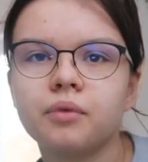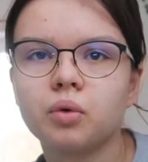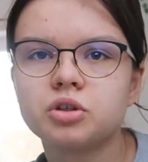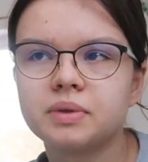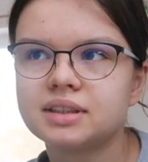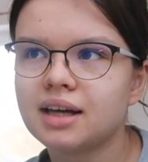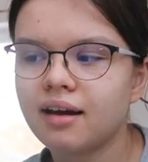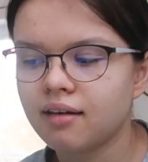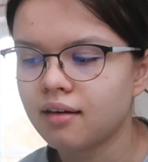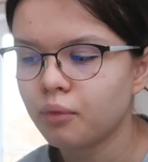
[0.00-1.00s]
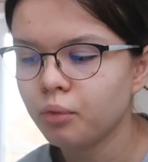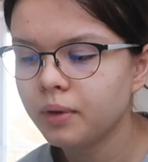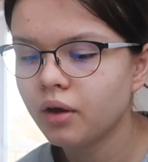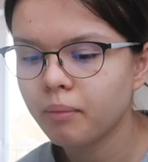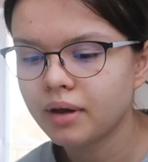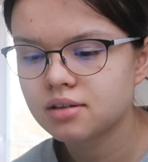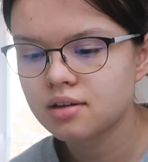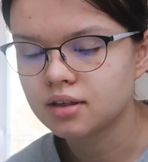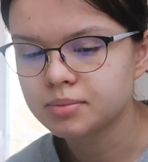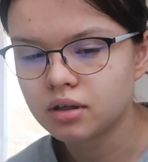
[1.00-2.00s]
which means I will be going back to
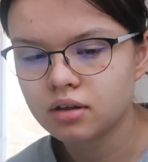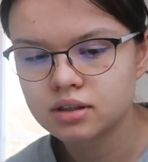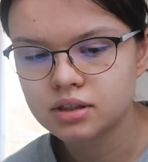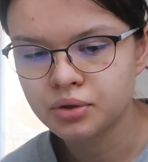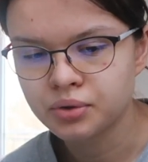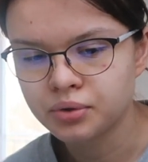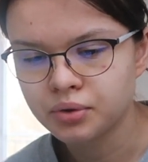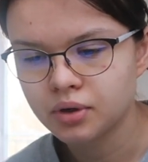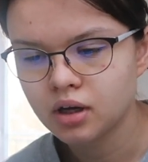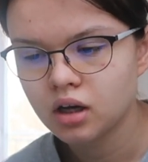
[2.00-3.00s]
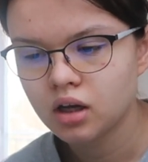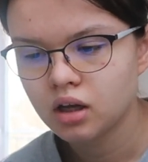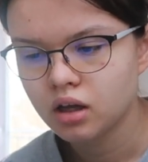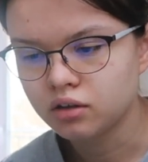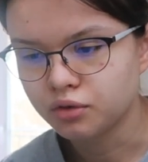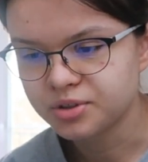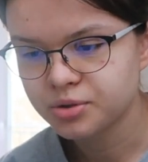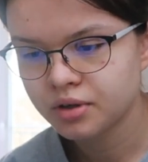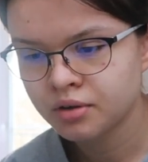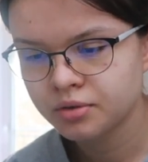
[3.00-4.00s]
the hospital to a
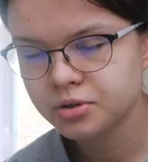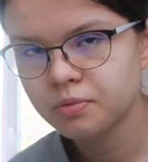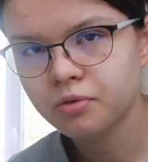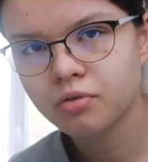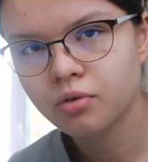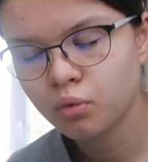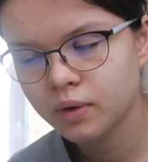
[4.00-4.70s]
nursery internship for 4